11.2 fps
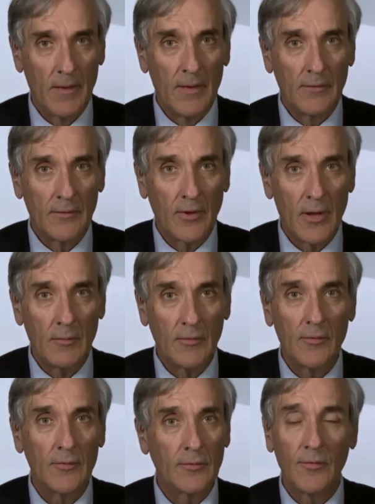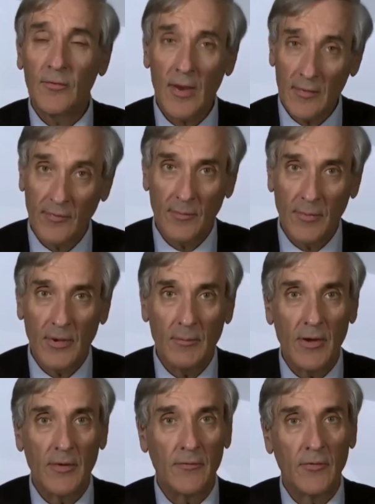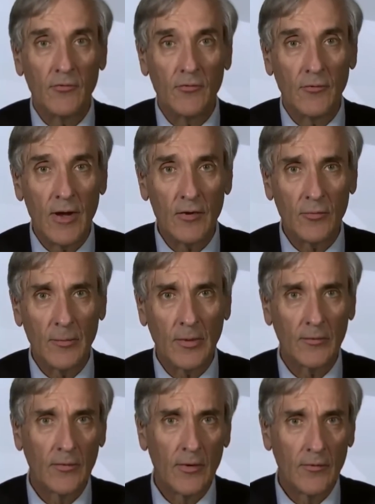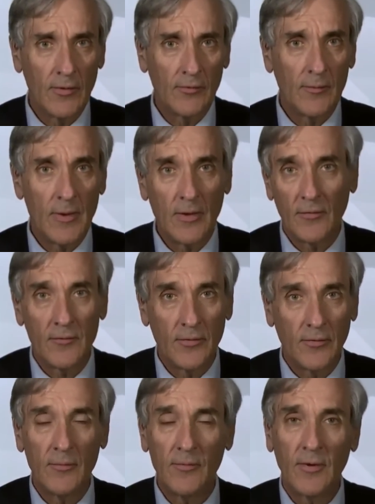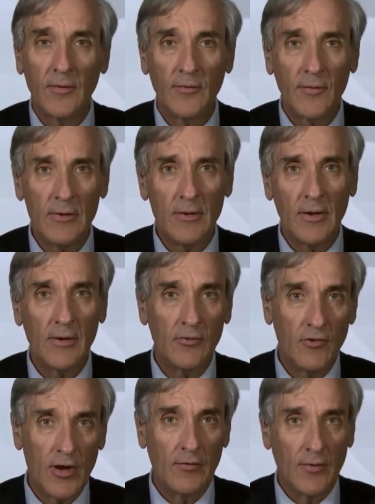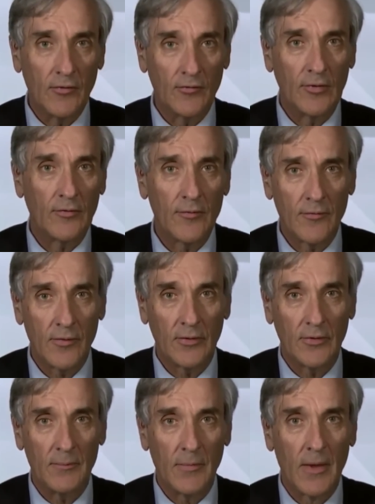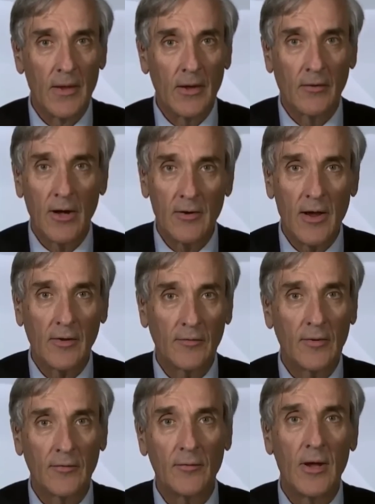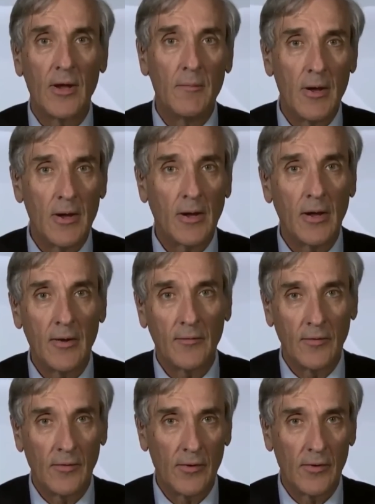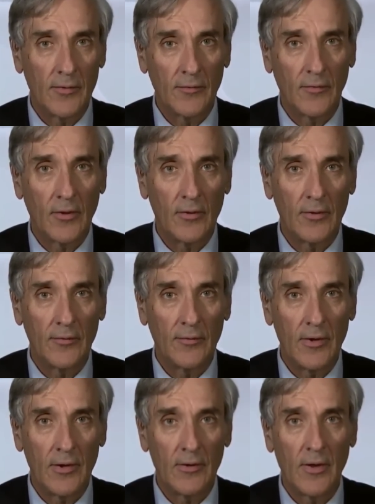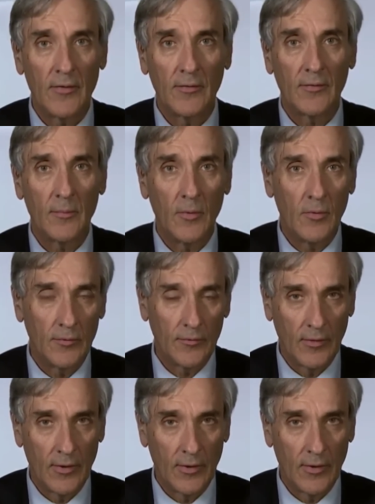to come and talk to us sensibly about the future arrangement, because Theresa May's offer to them is exceedingly generous. She's offering them great access to our market and a lot of security and other support